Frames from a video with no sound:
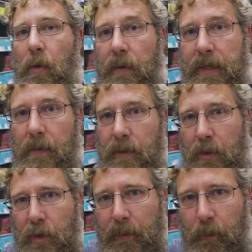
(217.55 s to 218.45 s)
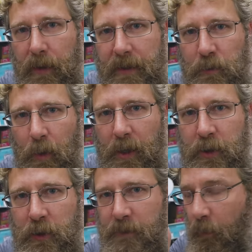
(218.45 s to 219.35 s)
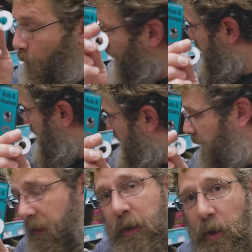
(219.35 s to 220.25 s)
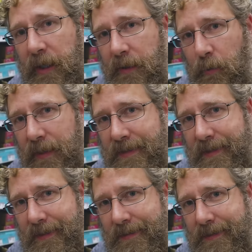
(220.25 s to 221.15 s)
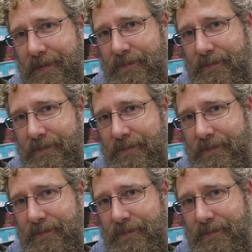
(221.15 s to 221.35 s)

While I'm here, I'm going to grab one of these washers for 33 cents.